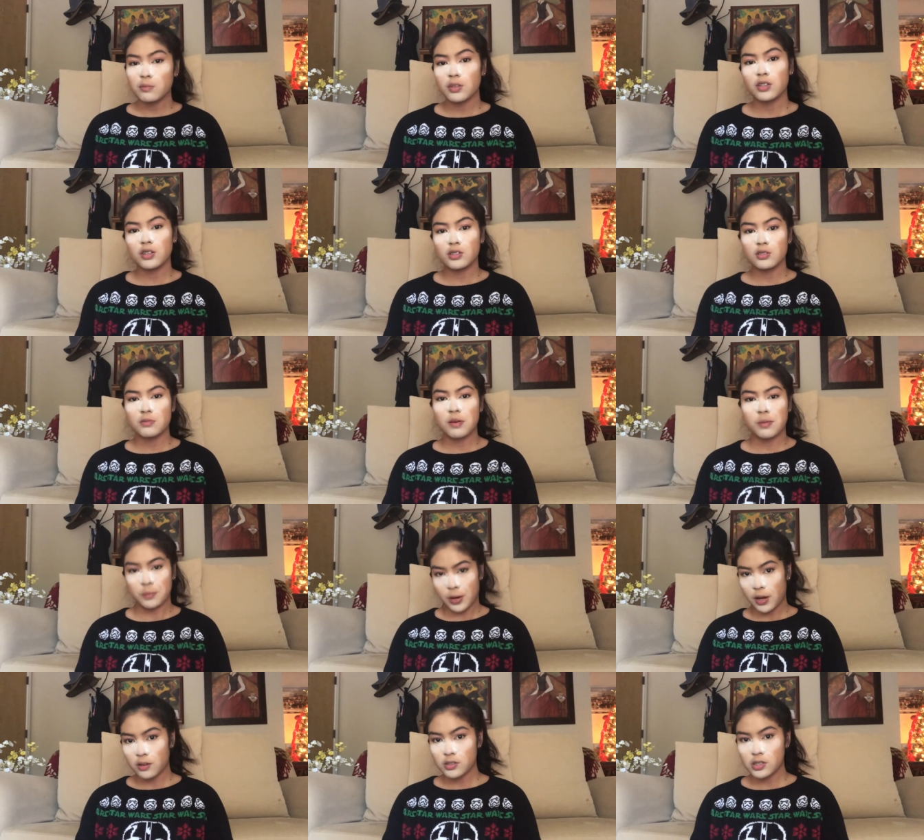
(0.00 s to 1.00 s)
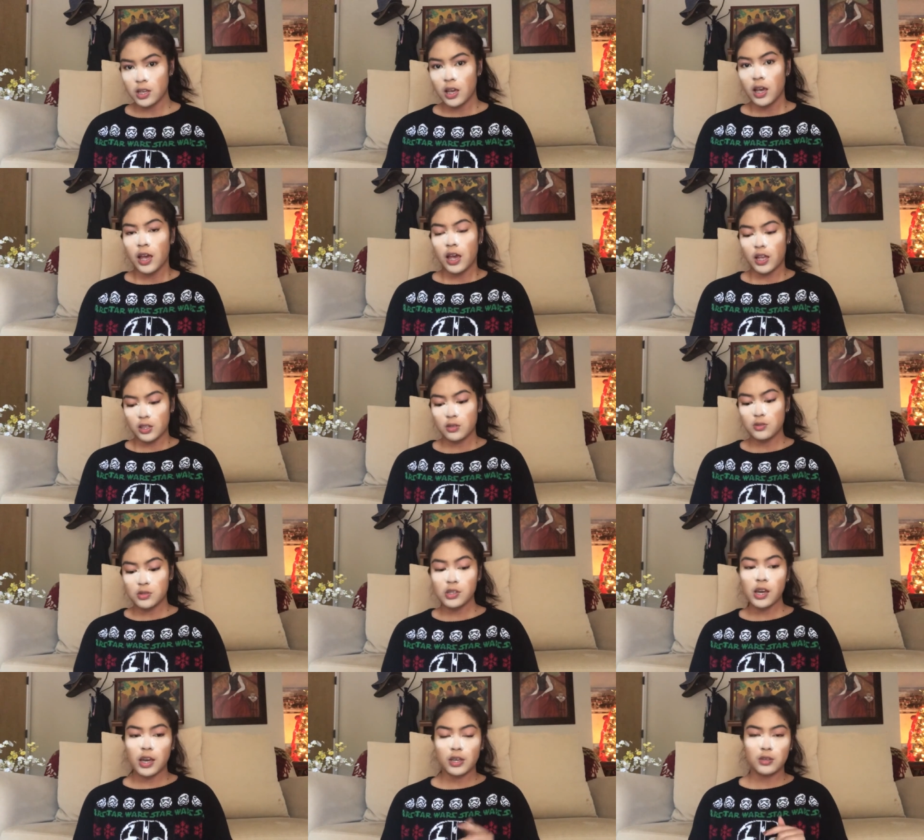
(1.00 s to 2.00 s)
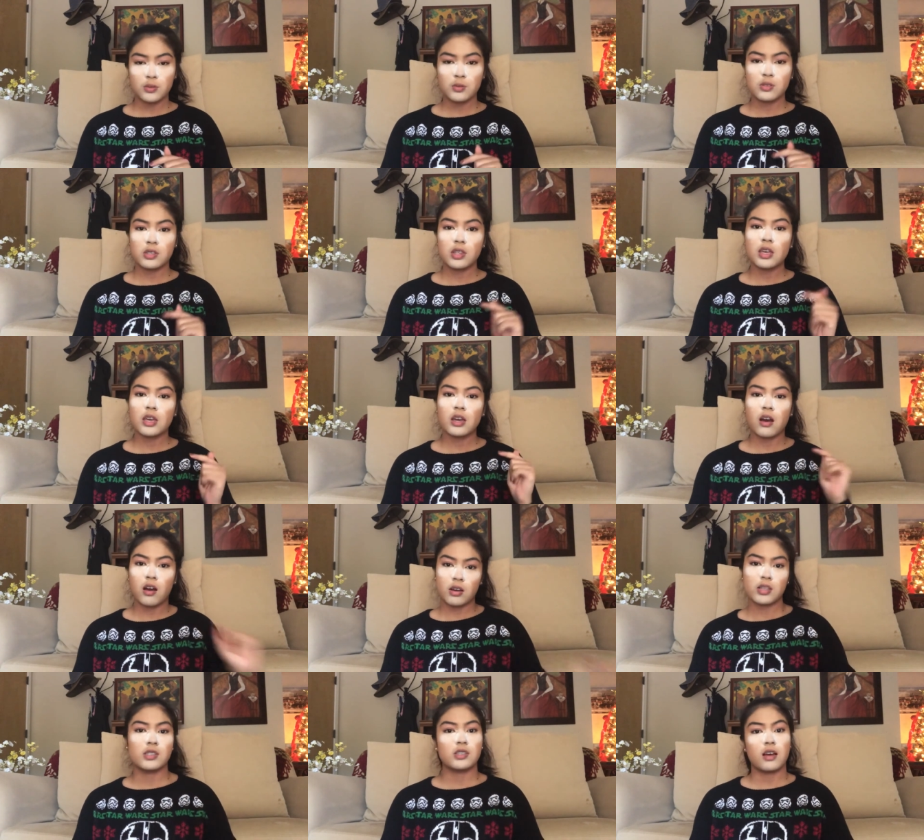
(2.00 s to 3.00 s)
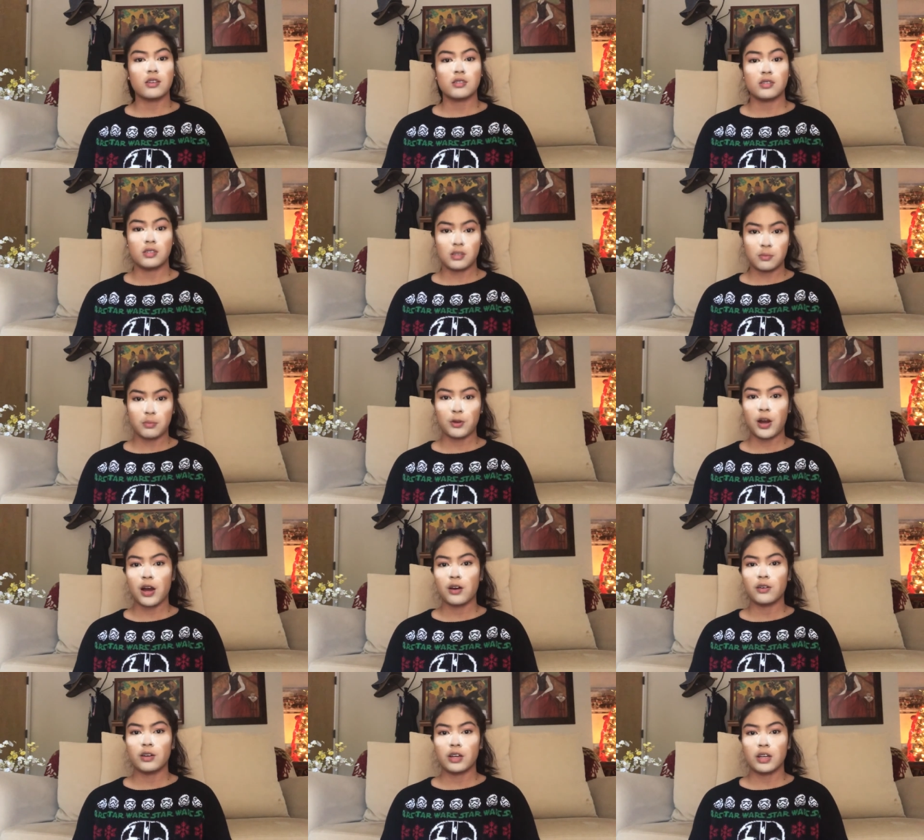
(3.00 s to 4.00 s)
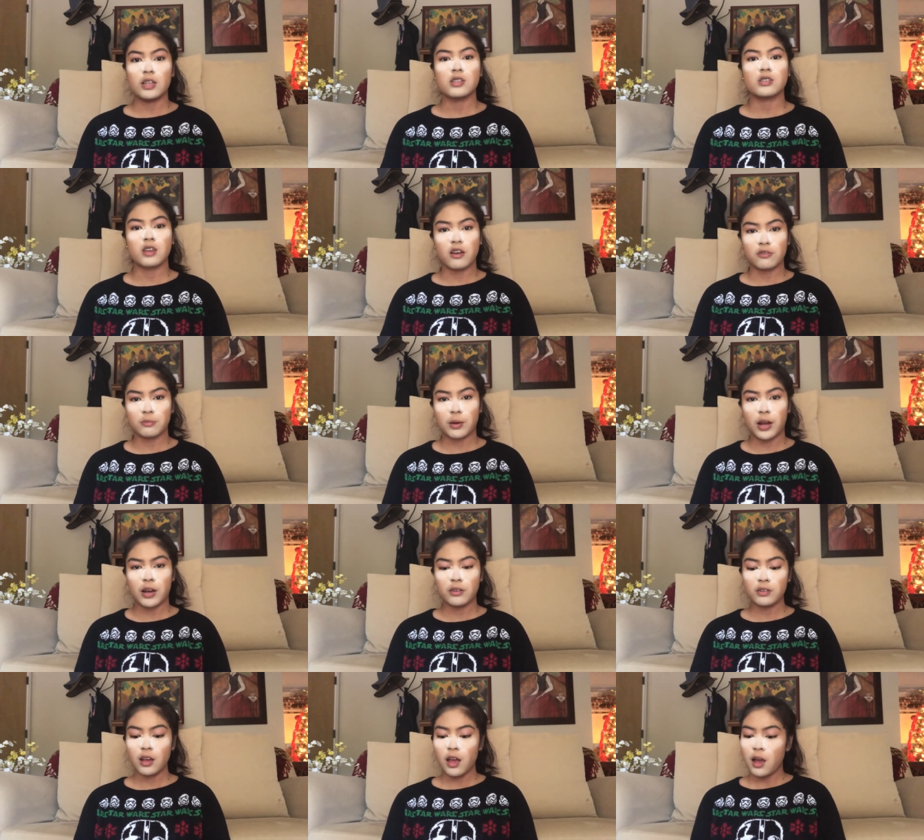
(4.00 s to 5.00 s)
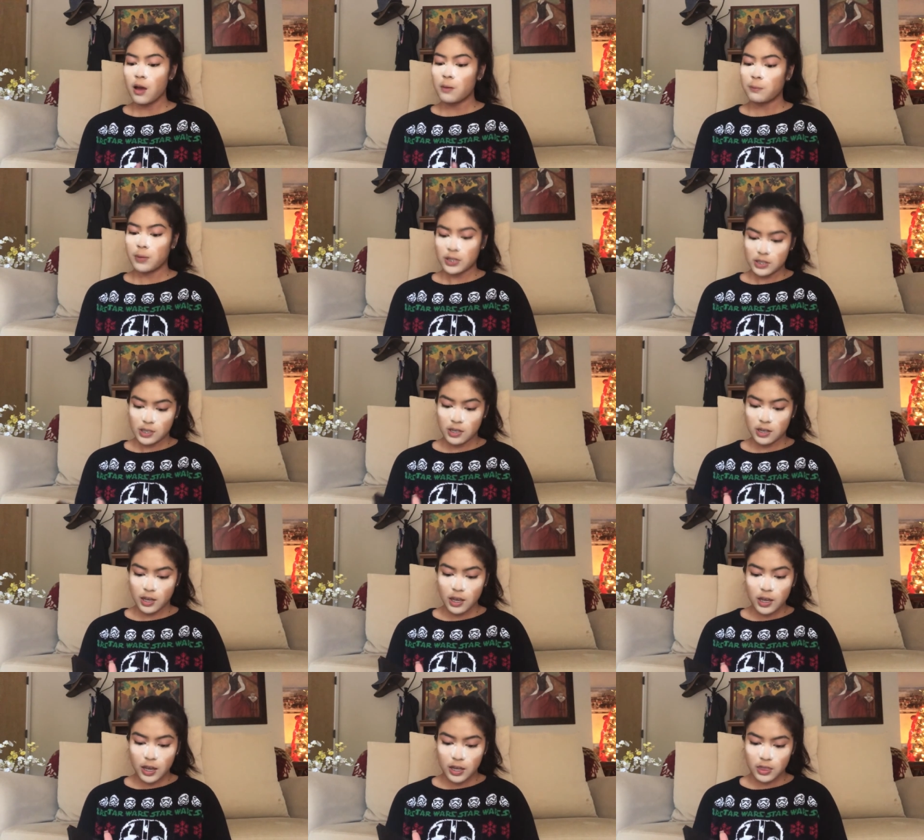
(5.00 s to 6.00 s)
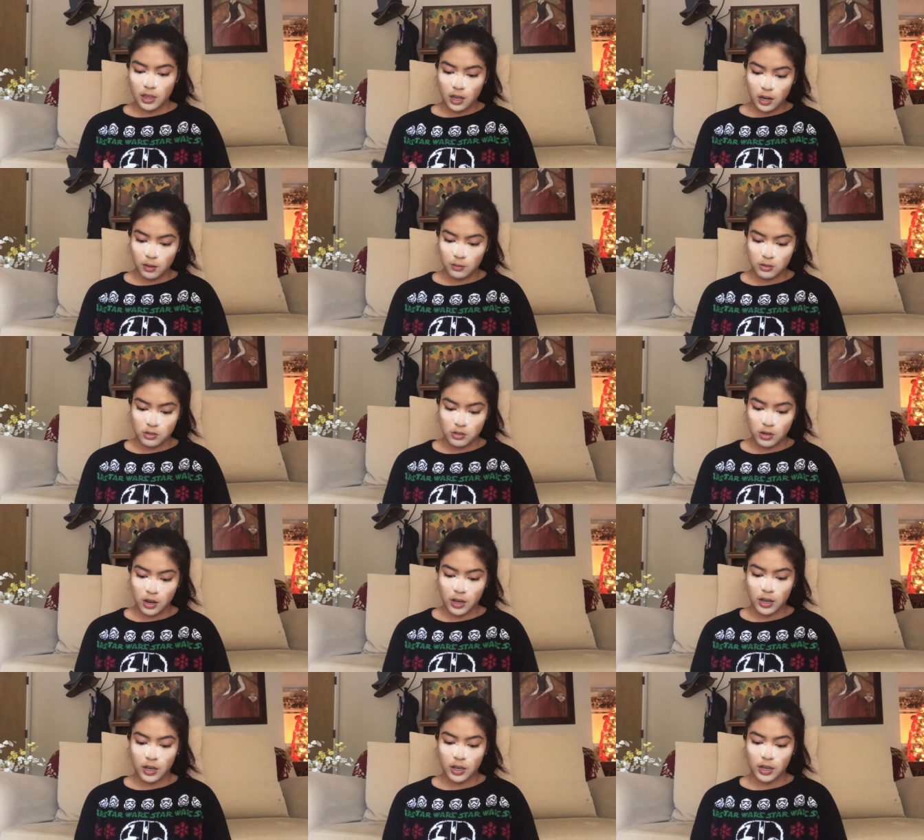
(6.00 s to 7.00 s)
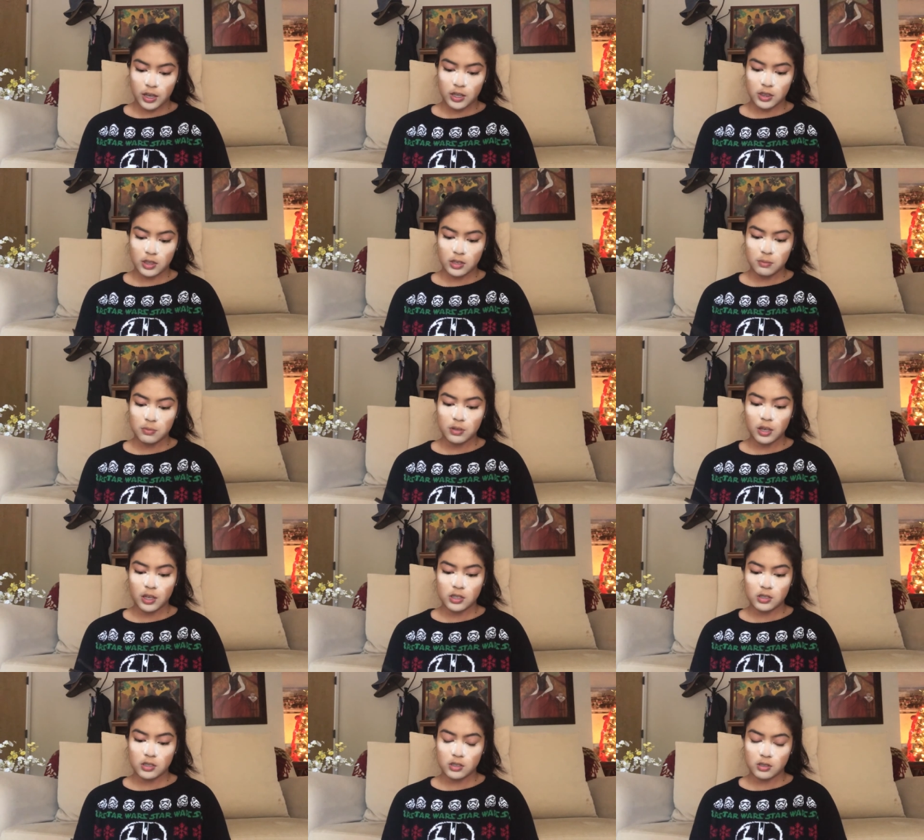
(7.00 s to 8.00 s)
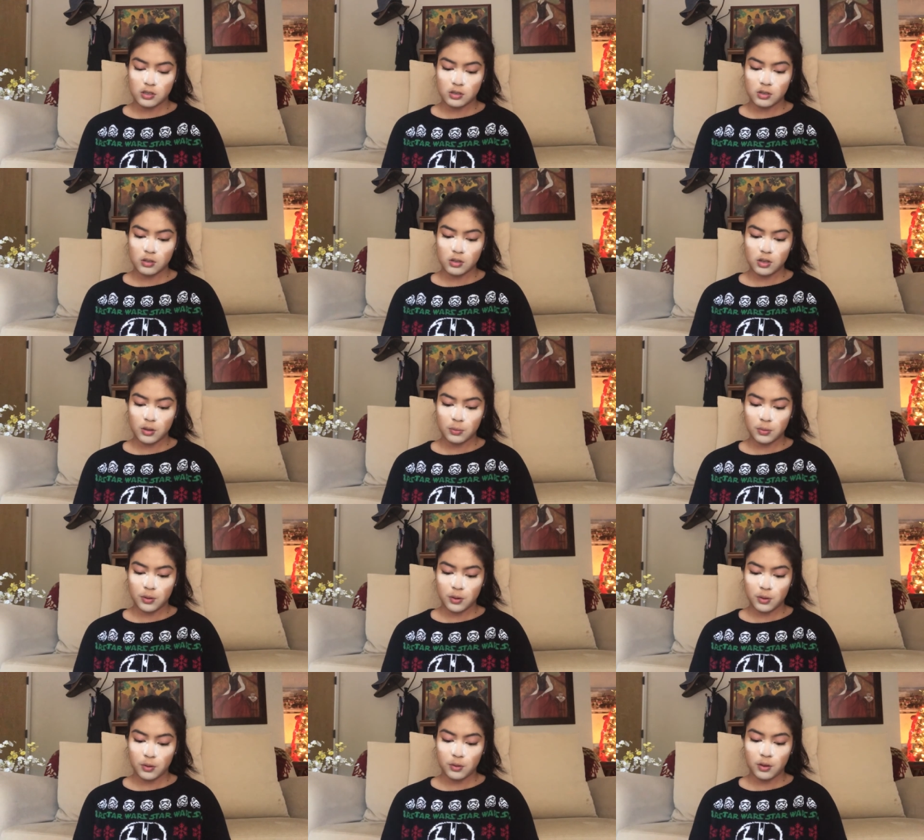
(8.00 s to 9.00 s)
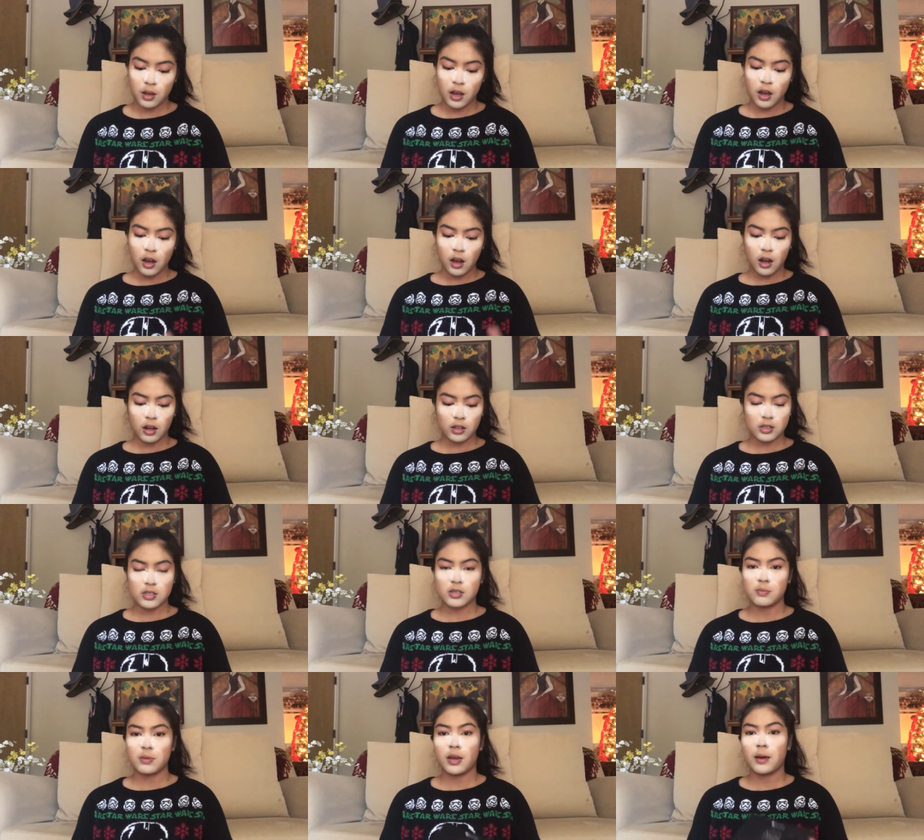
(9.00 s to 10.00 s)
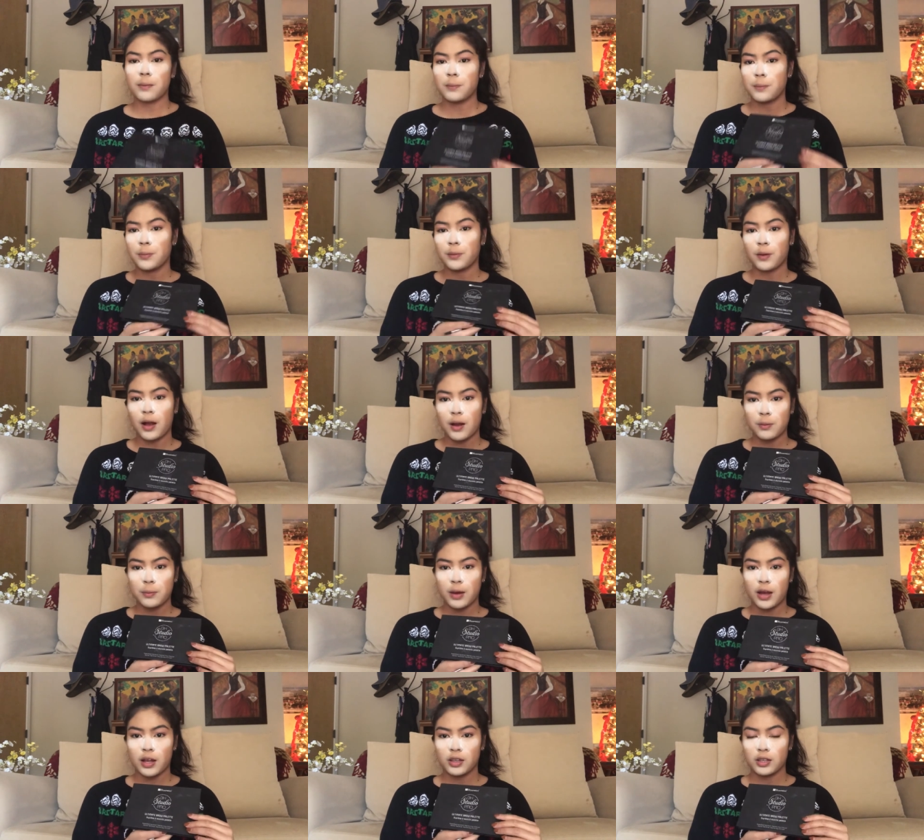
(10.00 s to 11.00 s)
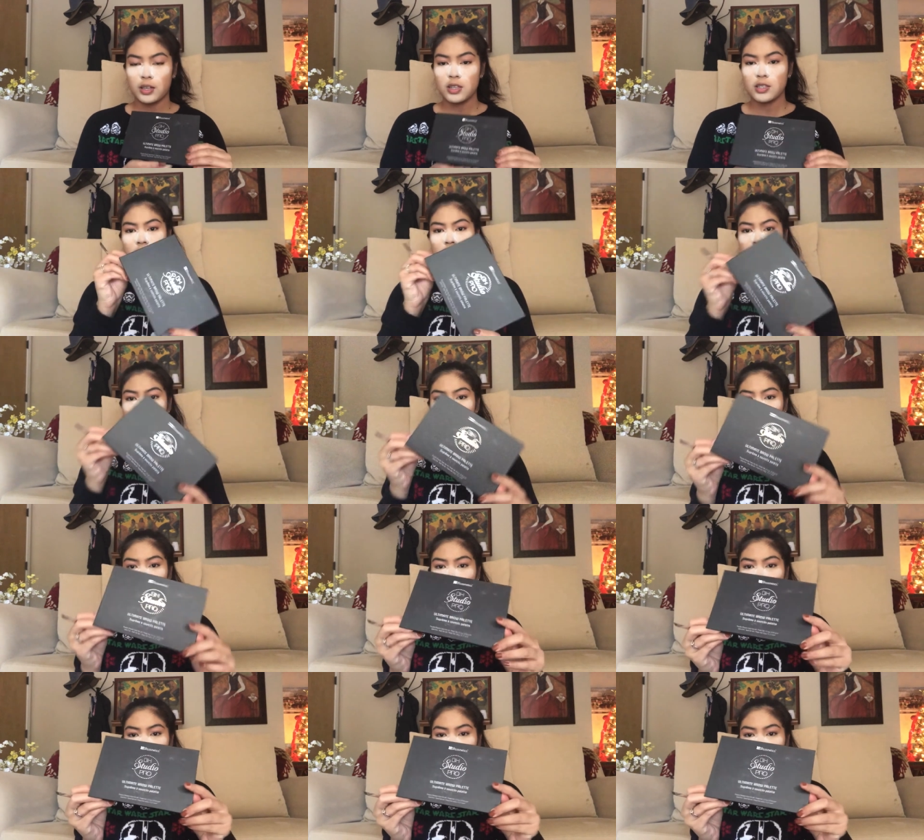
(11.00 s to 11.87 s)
I'm gonna do my brows. And usually I use the Anastasia Dip Brow in Soft Brown. But today I thought I would try the BH Studio Pro Ultimate Brow Palette. And this is what the